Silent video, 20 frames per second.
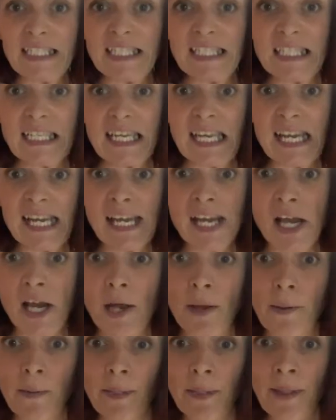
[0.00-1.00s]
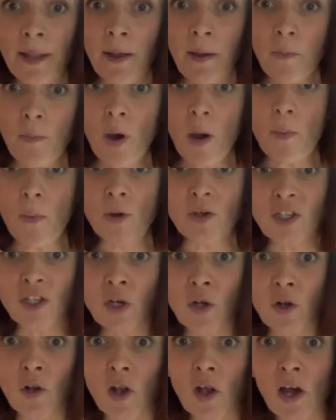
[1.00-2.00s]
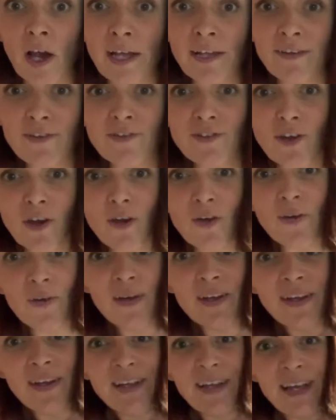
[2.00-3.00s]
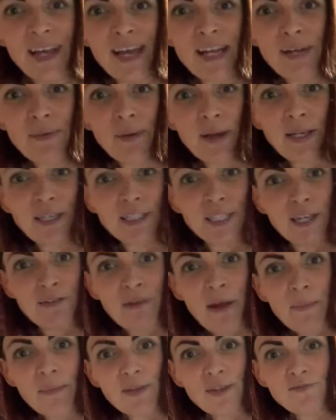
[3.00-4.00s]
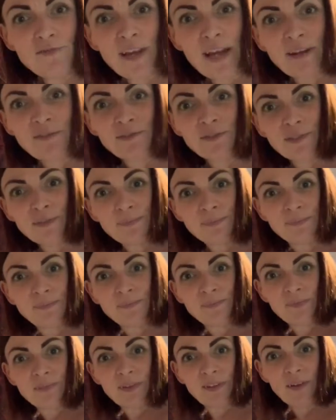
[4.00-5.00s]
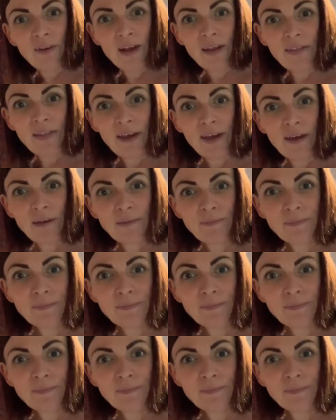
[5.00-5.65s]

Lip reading: seeing my body online. So anyway, so you wrap this round like that.